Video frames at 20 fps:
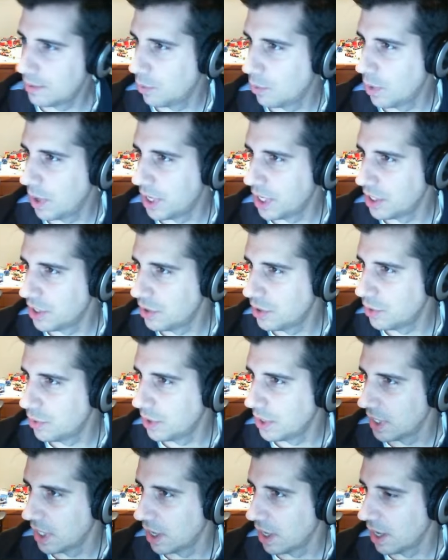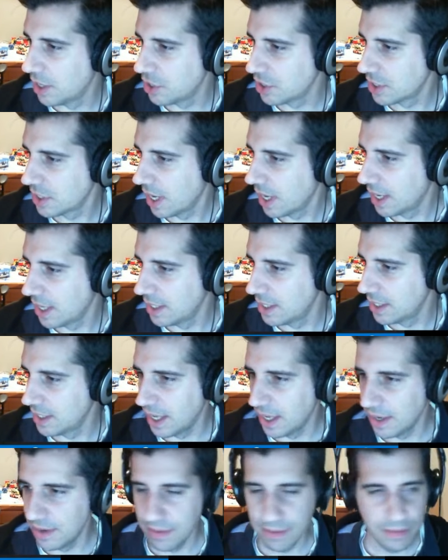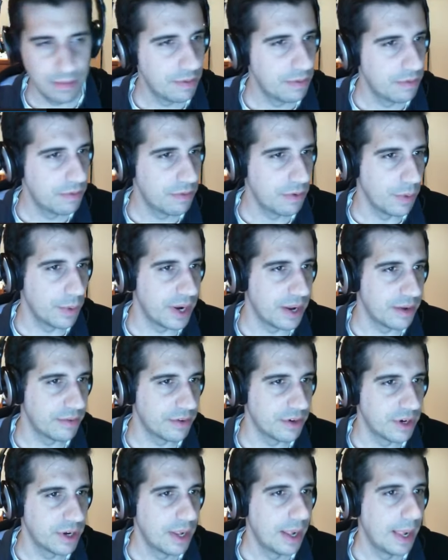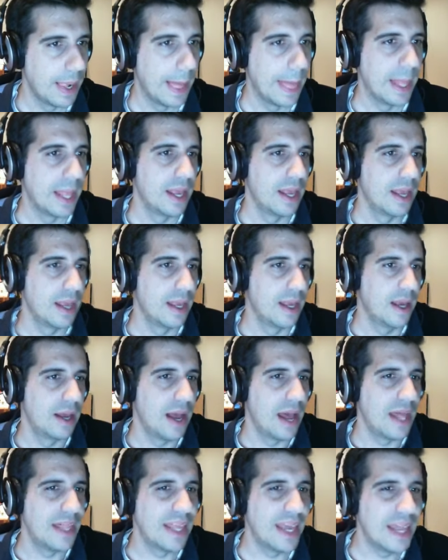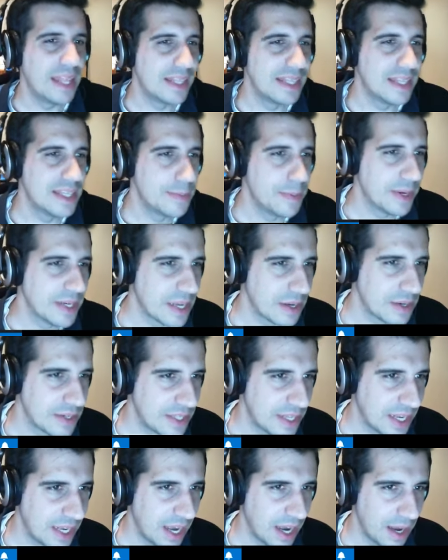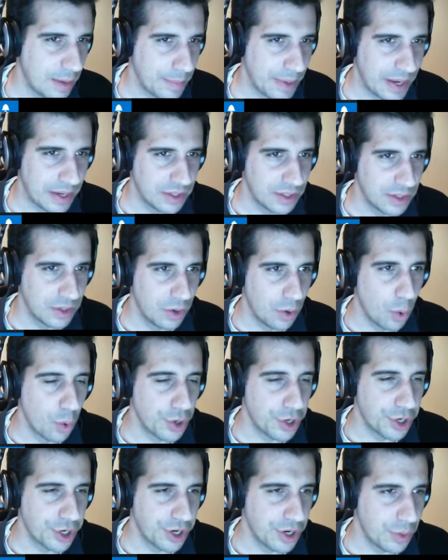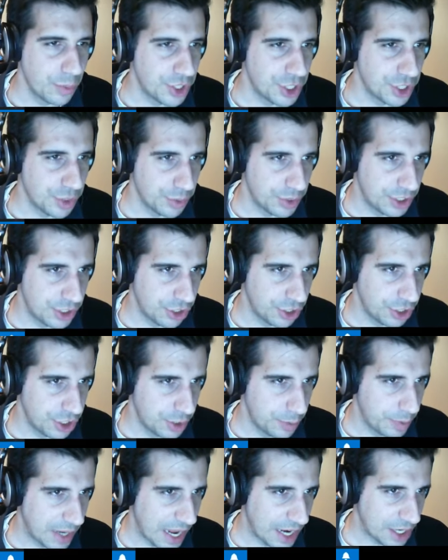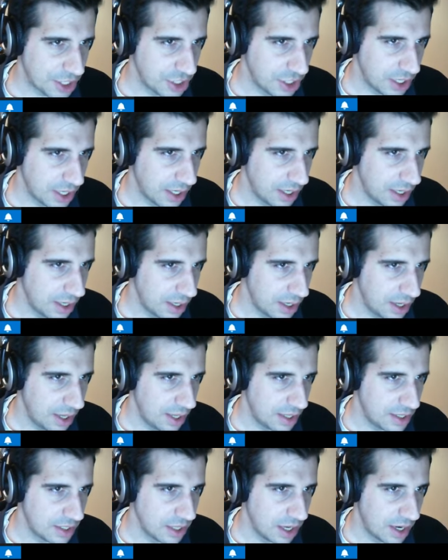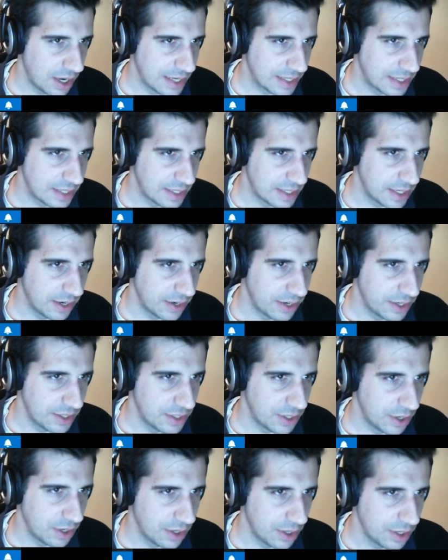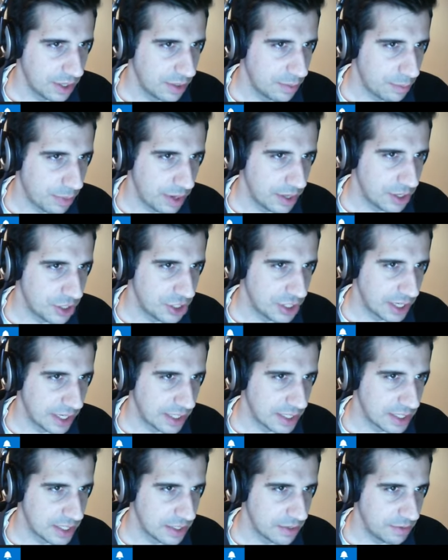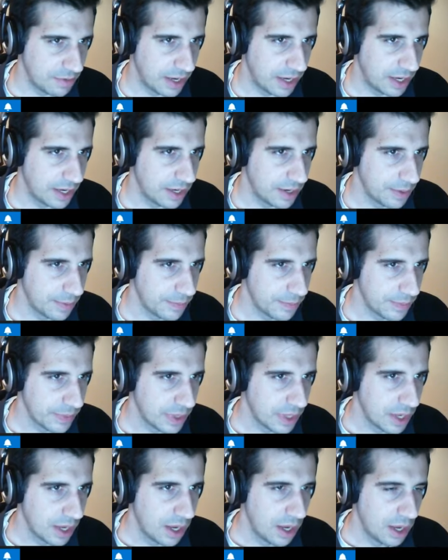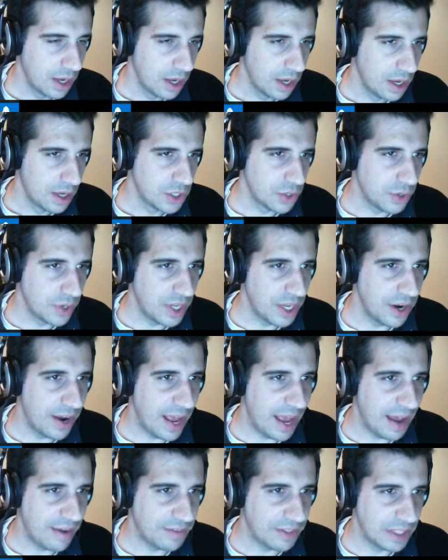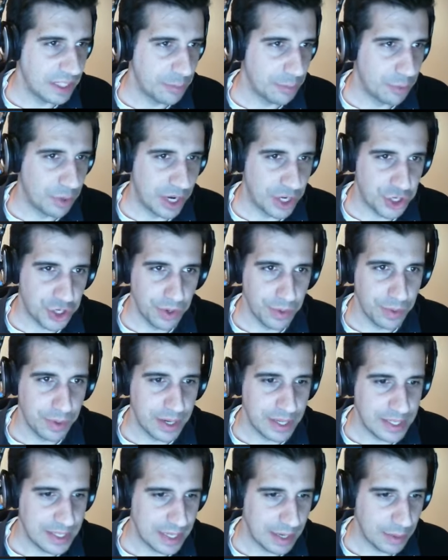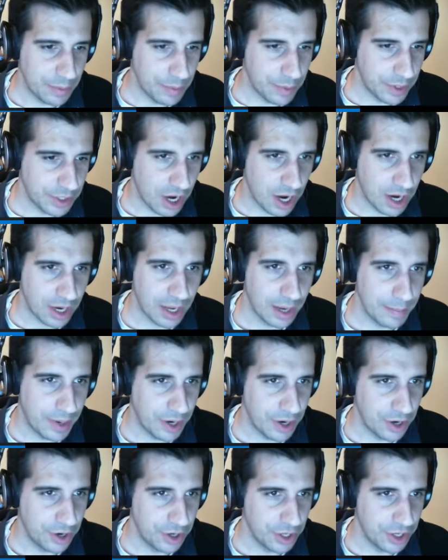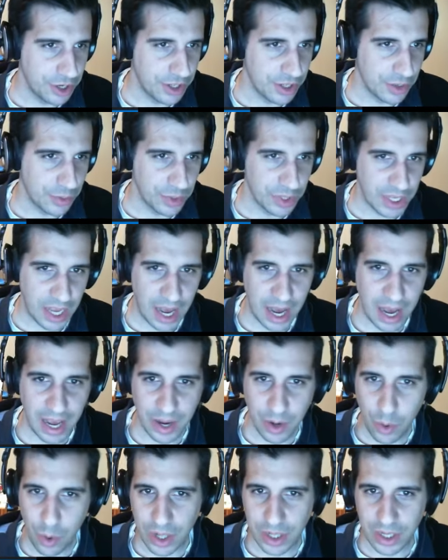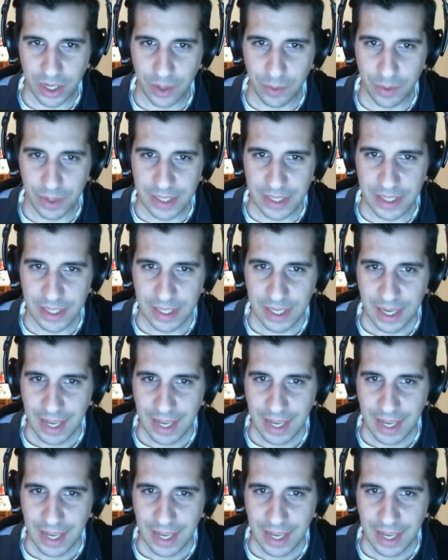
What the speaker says: 1 and 2 in there. I just kind of did that for whatever. I think I did this because I was thinking about order in which it would search, but actually it's not necessary, so probably just like this is fine. So in here I have the libretro ones that we were talking about earlier, the really high quality ones.